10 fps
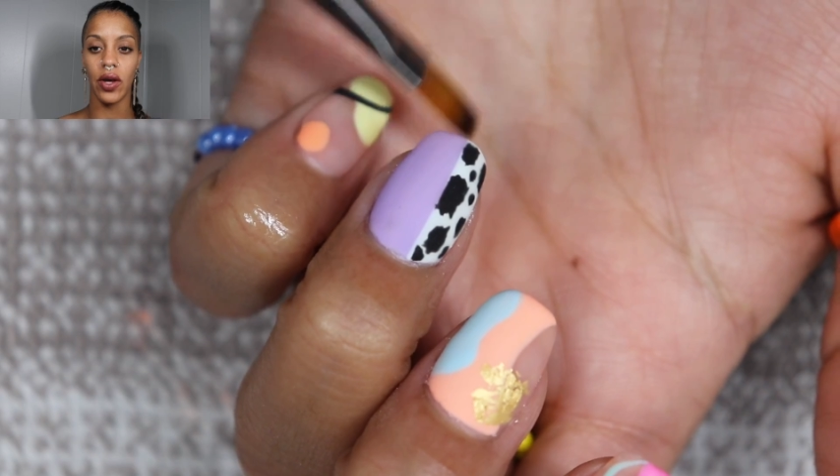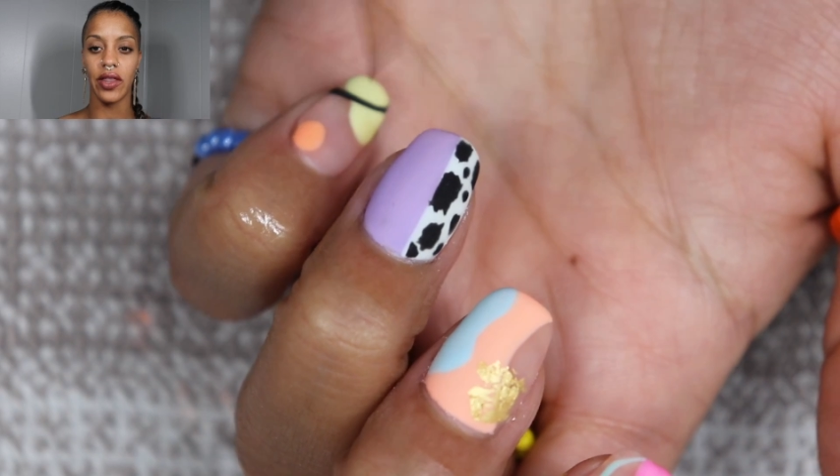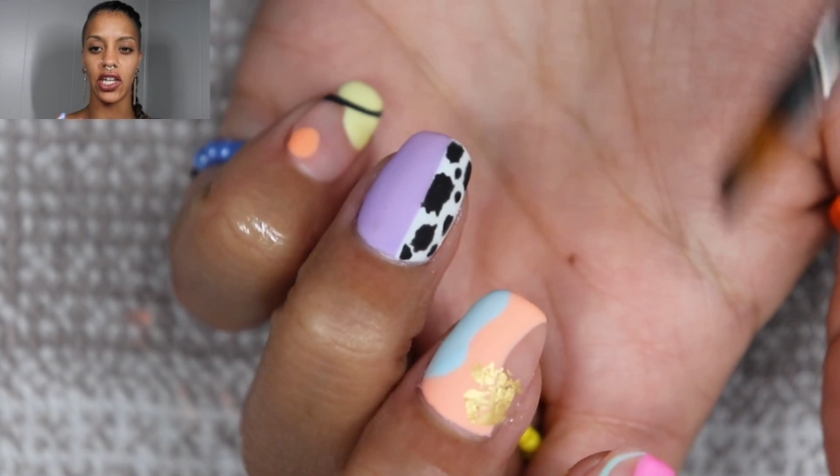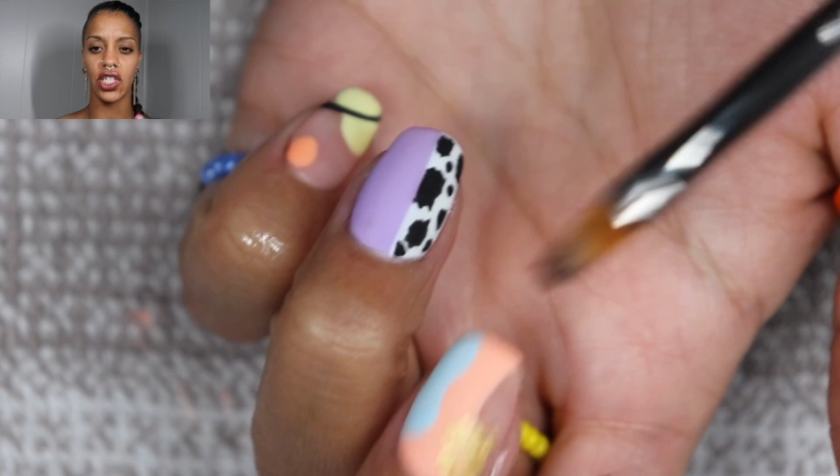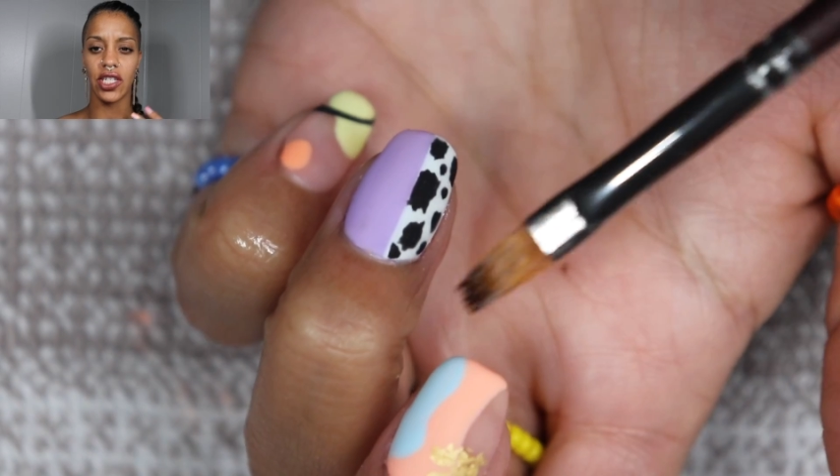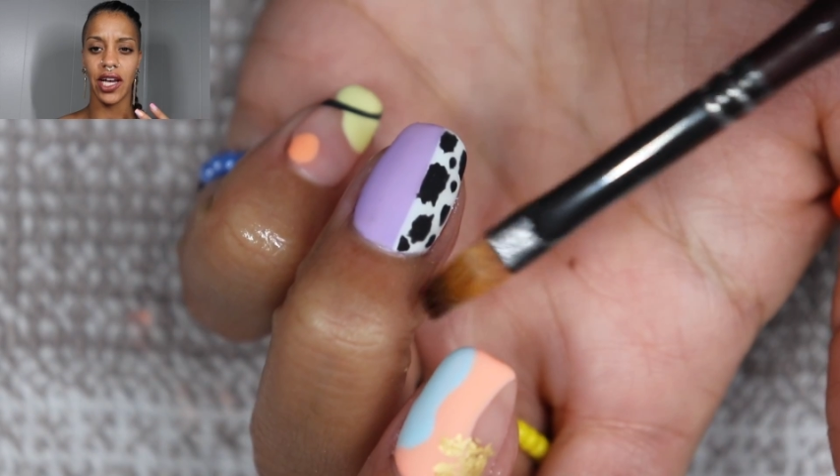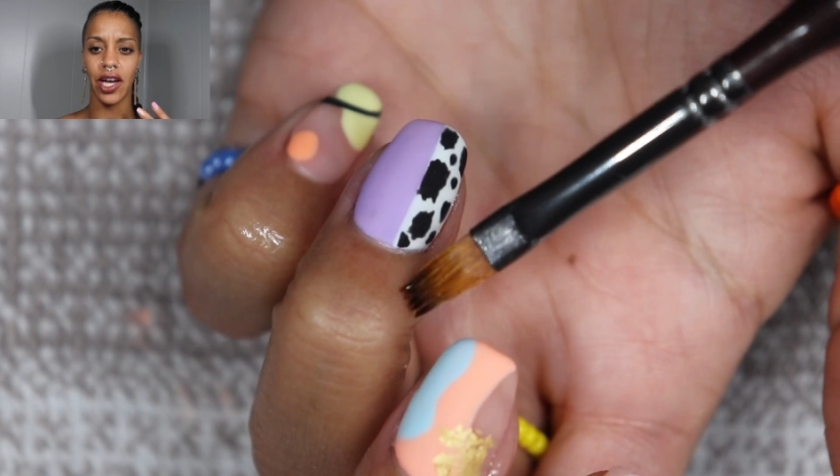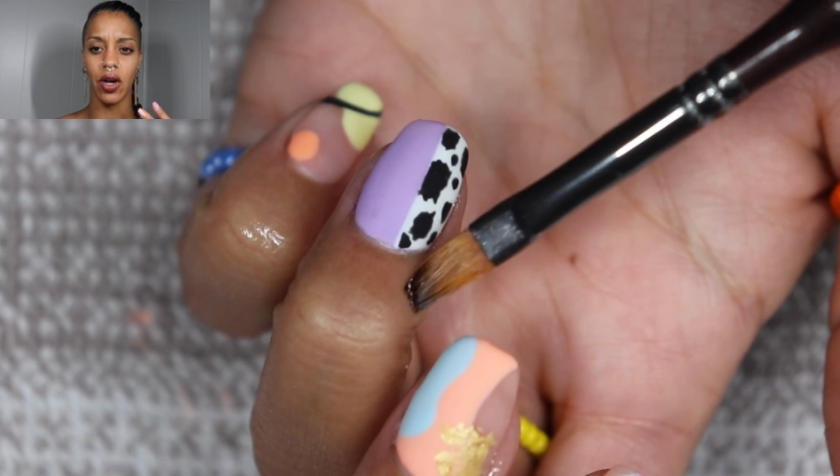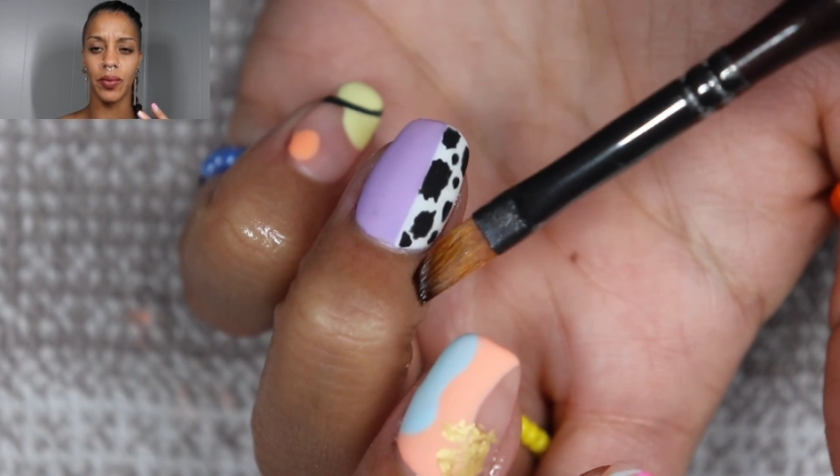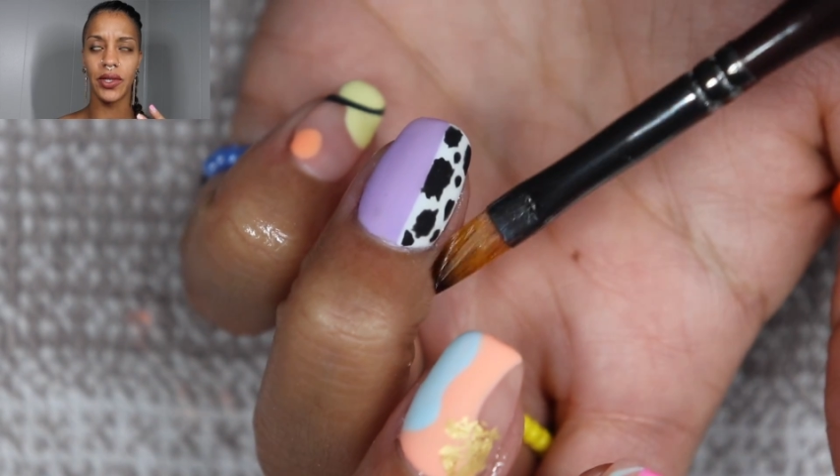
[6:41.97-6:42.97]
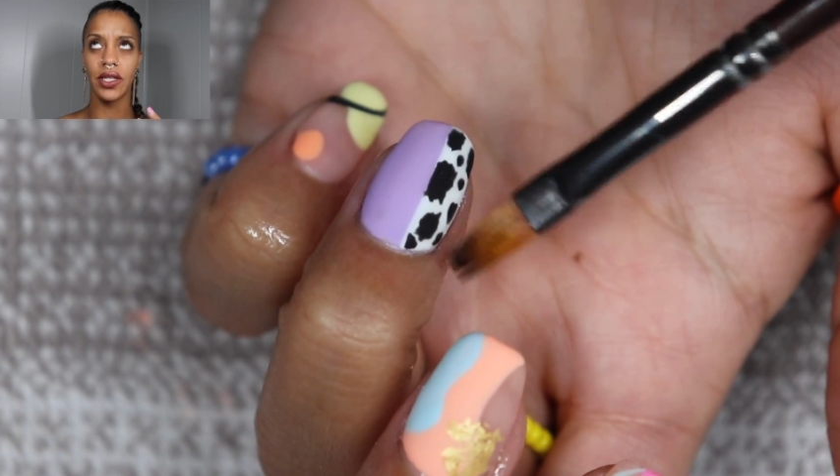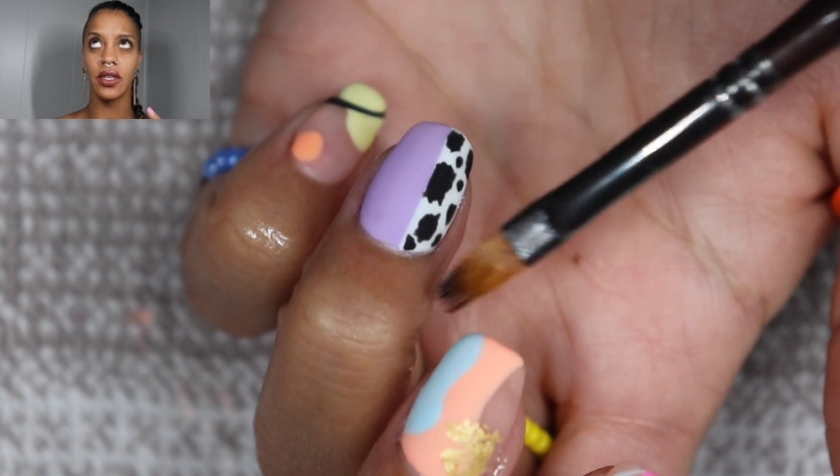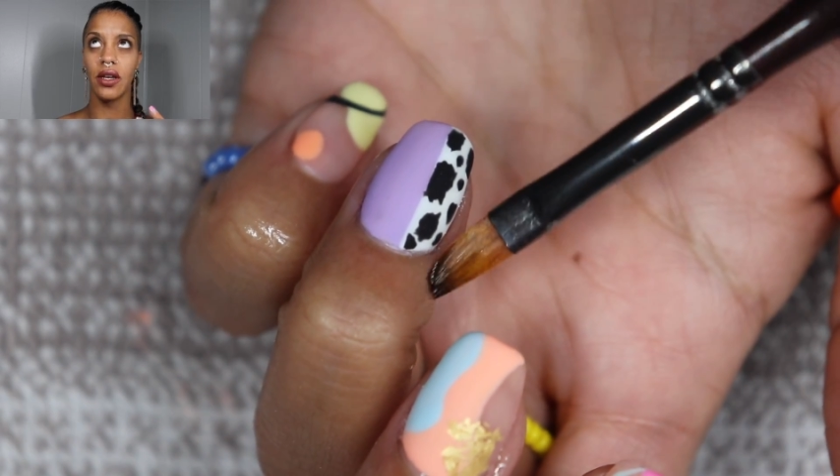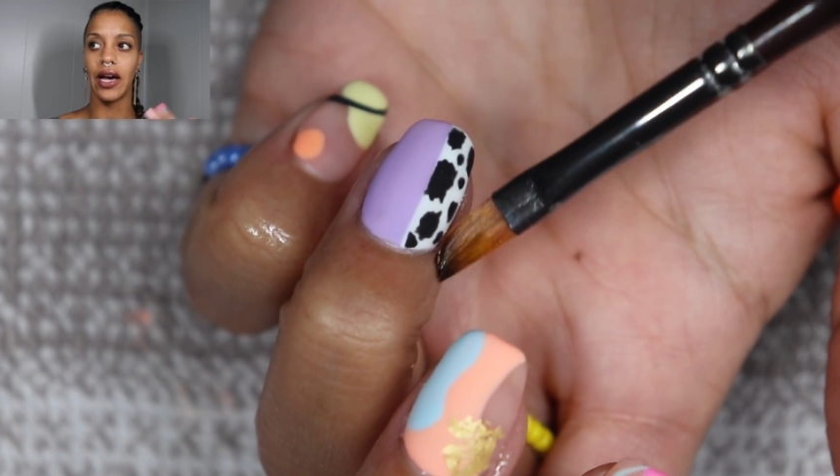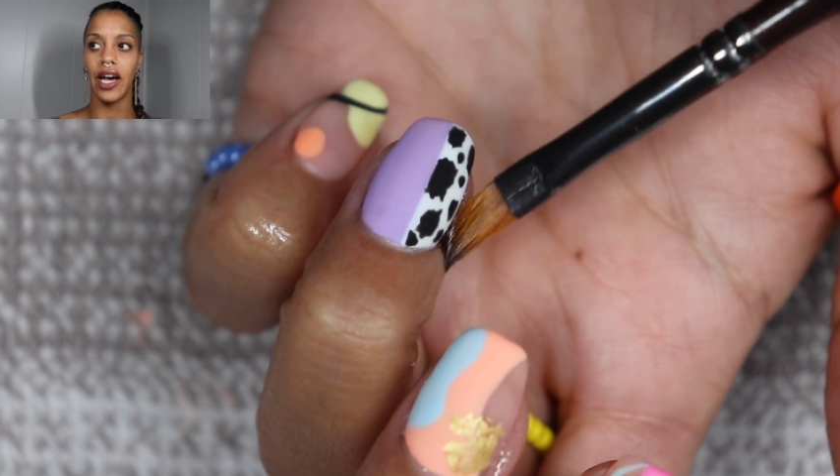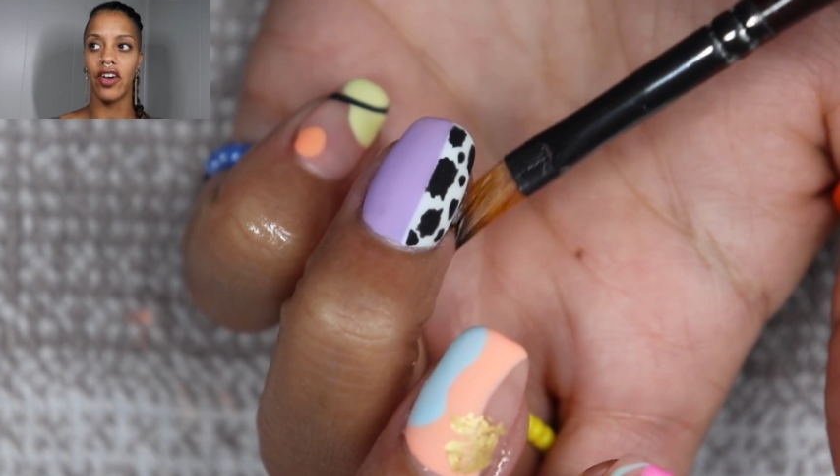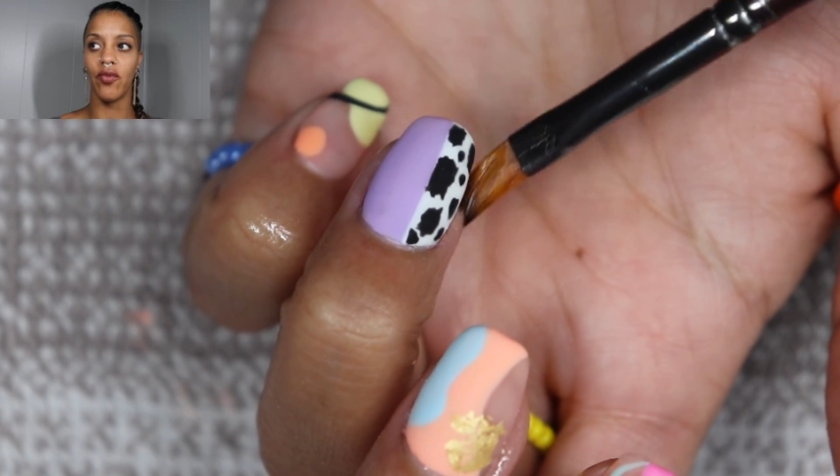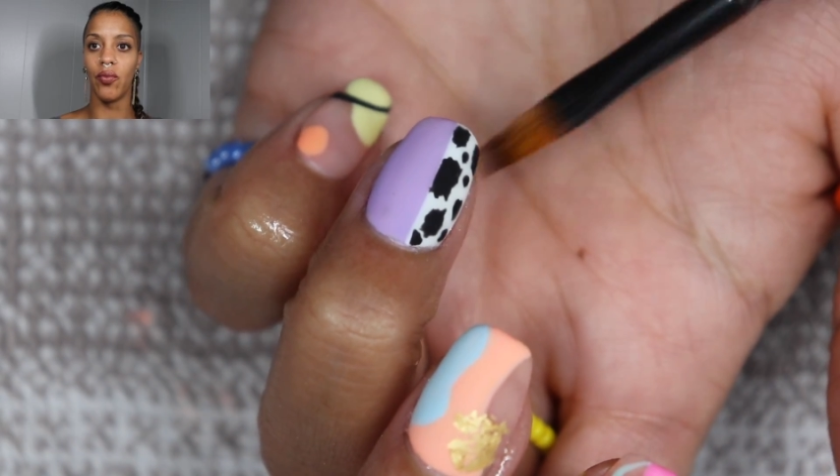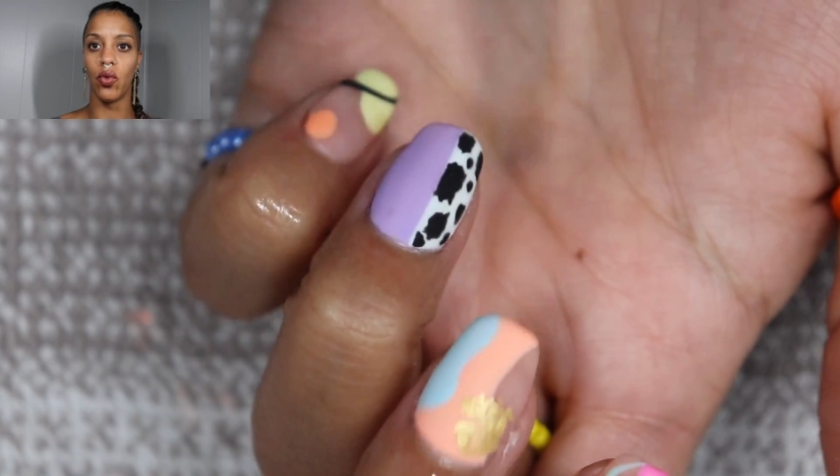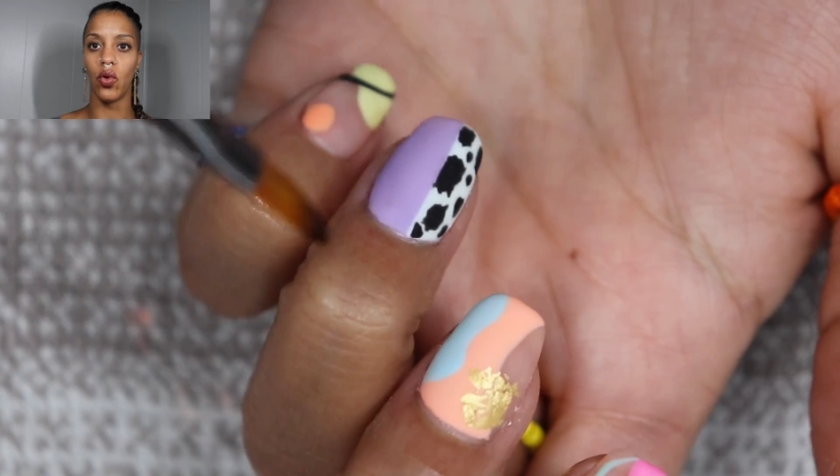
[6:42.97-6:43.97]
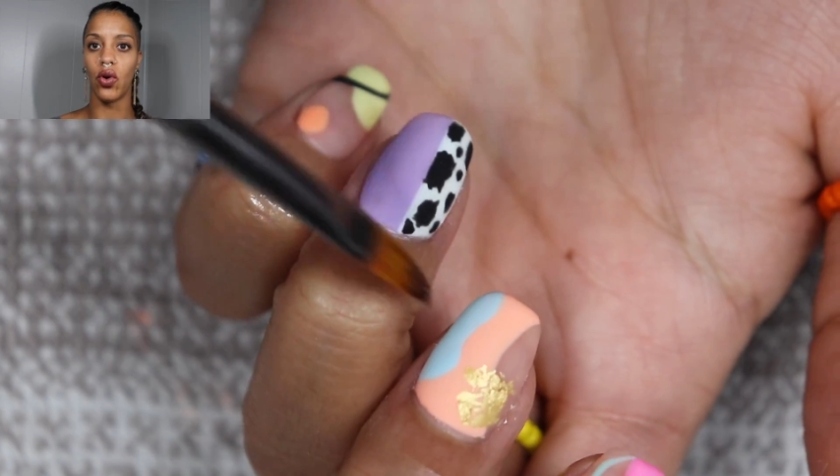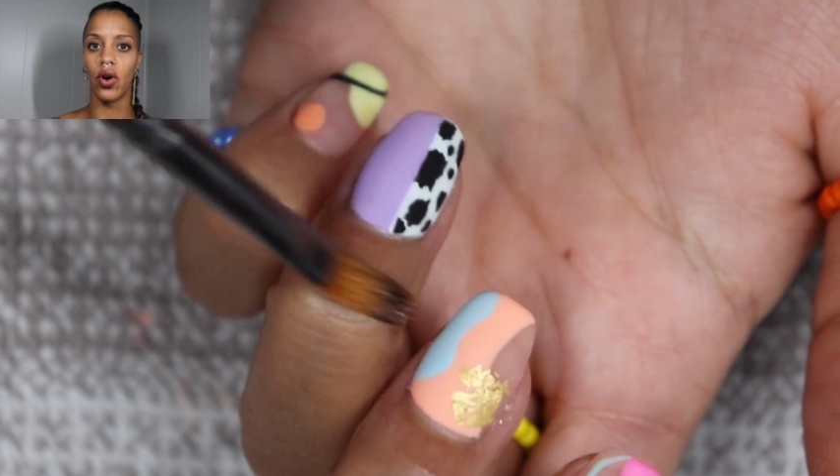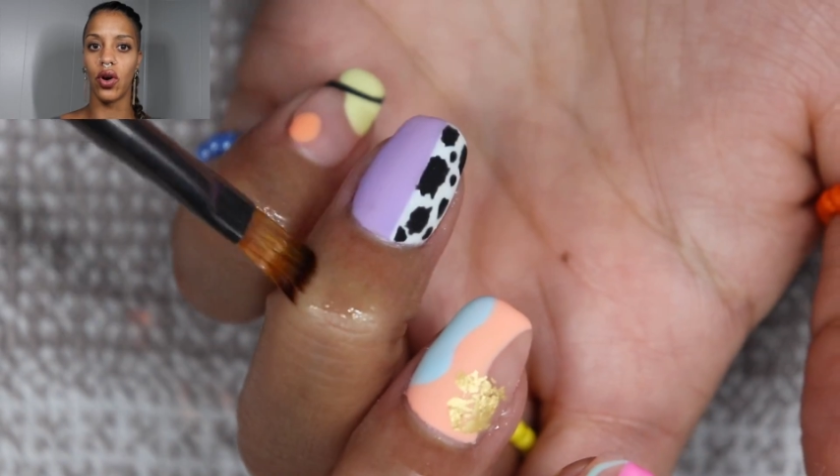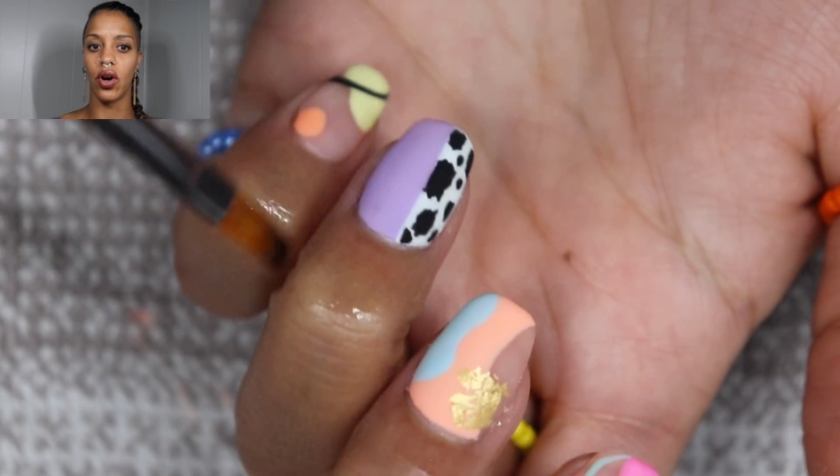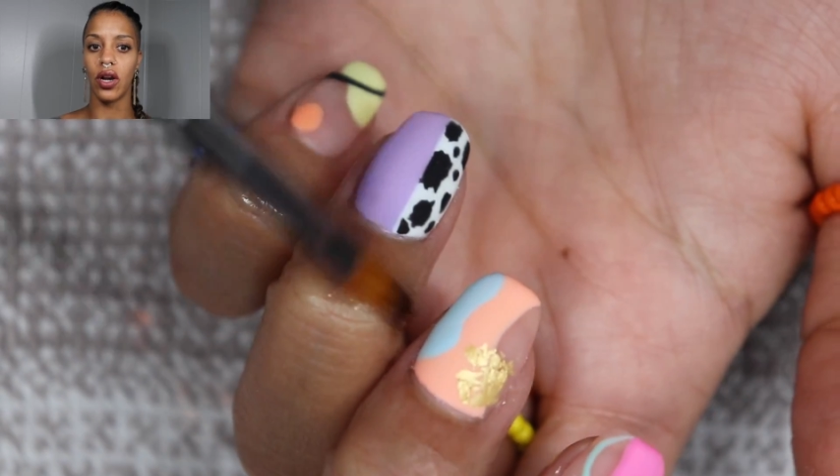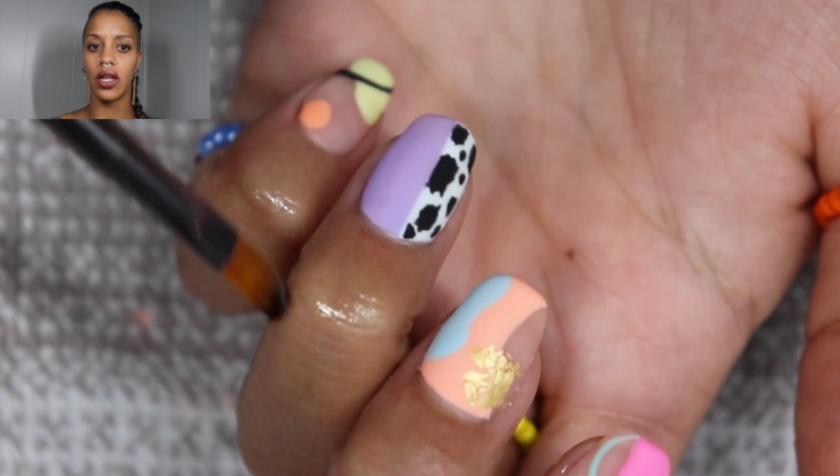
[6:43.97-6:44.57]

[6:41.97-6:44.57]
and that just helps have more